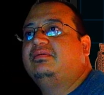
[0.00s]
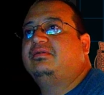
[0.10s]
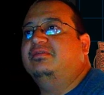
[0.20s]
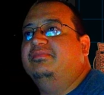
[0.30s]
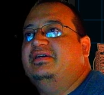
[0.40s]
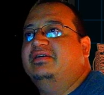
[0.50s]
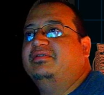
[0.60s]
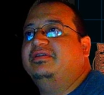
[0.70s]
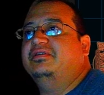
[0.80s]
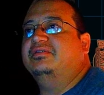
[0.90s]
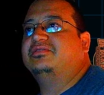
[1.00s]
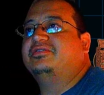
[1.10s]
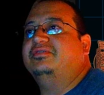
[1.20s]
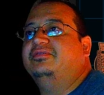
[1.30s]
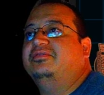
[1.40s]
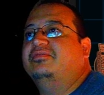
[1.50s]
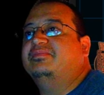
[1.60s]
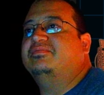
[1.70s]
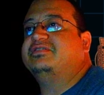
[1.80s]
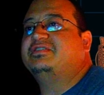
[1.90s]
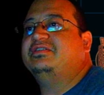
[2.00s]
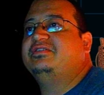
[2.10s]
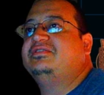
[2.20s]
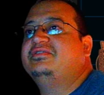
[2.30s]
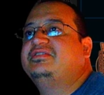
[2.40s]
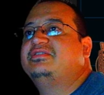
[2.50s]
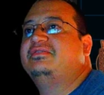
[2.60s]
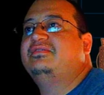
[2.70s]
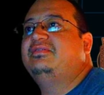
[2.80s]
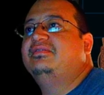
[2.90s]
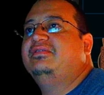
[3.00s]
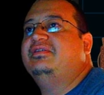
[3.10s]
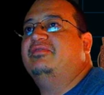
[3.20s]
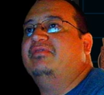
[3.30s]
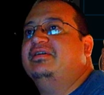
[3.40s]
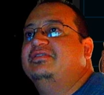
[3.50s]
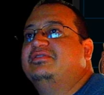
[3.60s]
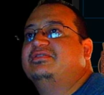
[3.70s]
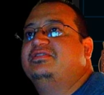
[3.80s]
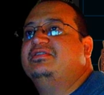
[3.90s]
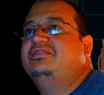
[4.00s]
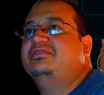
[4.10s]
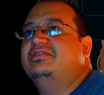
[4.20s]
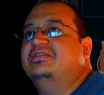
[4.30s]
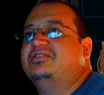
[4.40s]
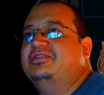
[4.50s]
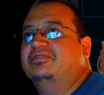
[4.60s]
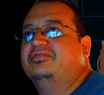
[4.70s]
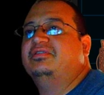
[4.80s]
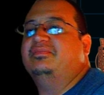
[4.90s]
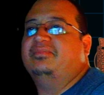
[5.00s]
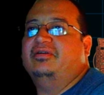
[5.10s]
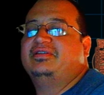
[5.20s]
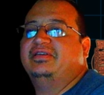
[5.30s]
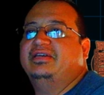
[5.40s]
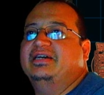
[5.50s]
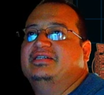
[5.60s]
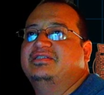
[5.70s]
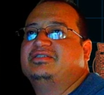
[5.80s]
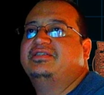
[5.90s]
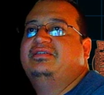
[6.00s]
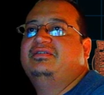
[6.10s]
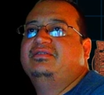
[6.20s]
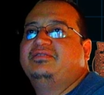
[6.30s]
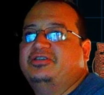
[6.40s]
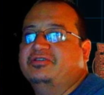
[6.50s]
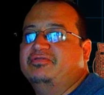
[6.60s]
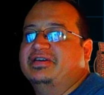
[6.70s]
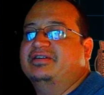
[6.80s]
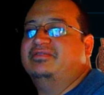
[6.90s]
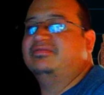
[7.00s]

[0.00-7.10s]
Come down here to input settings. And right, as you can see, it's still marked as two now.